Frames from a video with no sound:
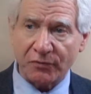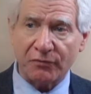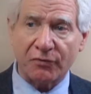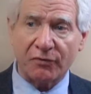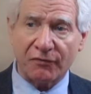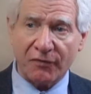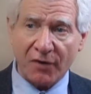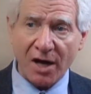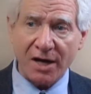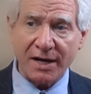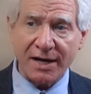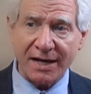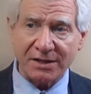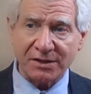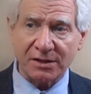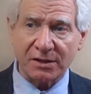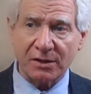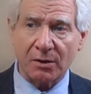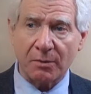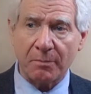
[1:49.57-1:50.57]
for
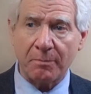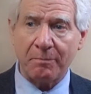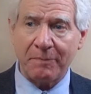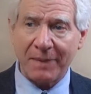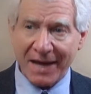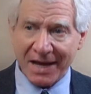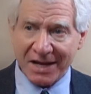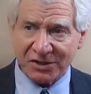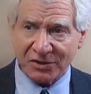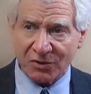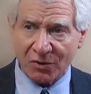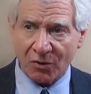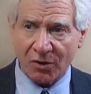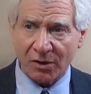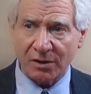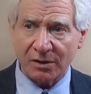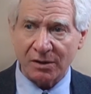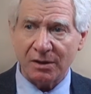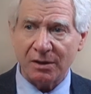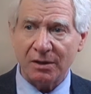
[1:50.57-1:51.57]
financing based
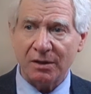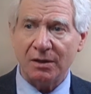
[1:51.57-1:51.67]
on